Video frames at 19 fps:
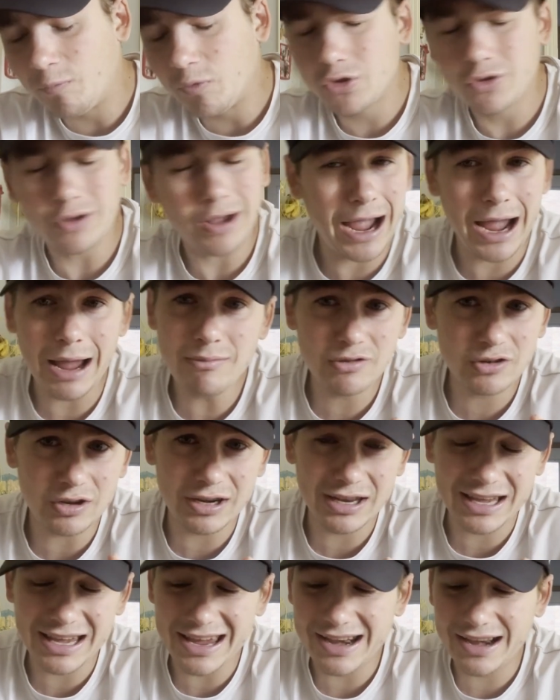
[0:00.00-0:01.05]
So I'm just
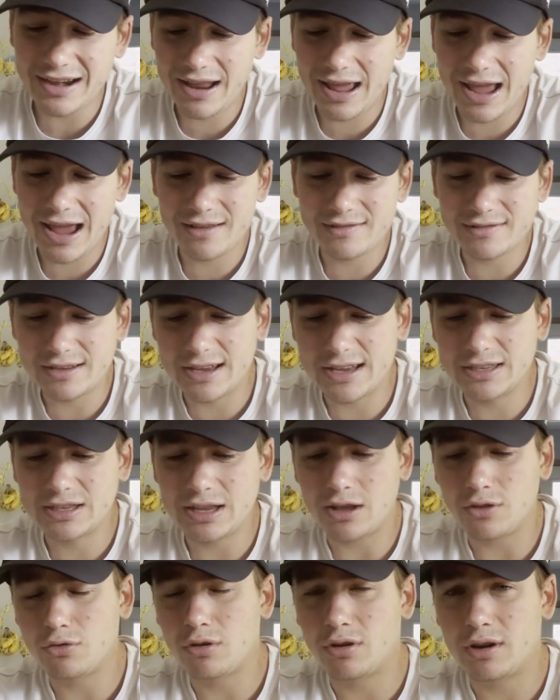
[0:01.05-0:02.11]
gonna eat it as is.
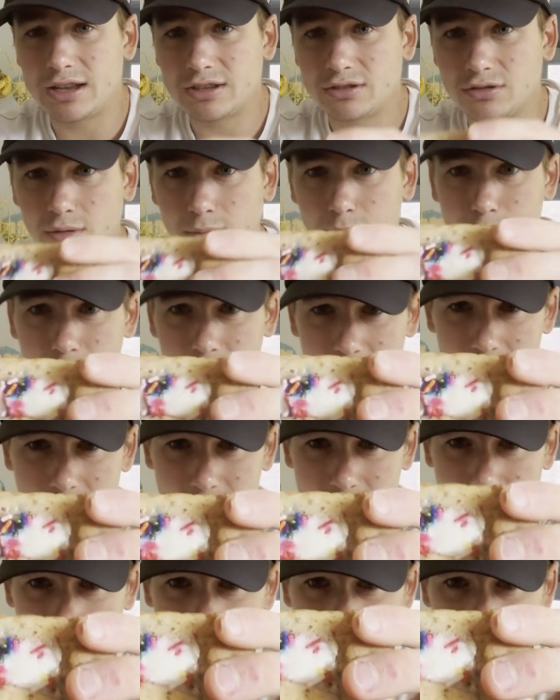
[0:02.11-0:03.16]
I'll do a nice little break.